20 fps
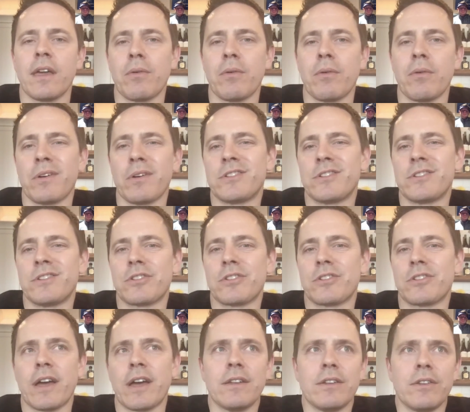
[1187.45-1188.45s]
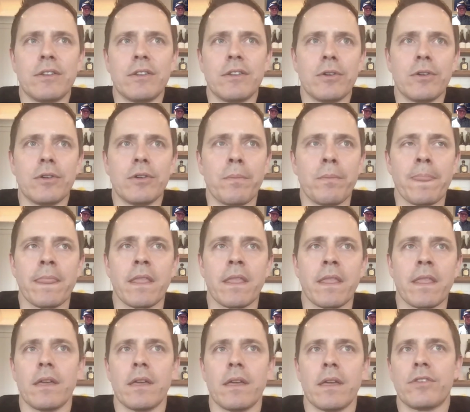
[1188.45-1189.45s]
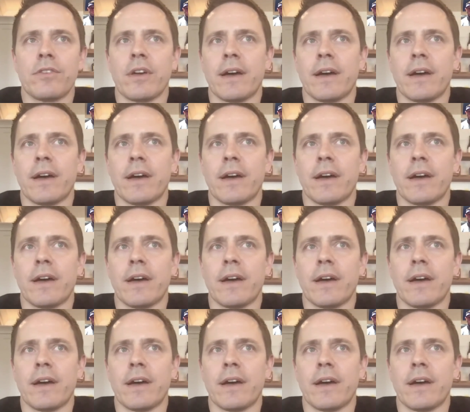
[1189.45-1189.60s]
And what you're trying to do is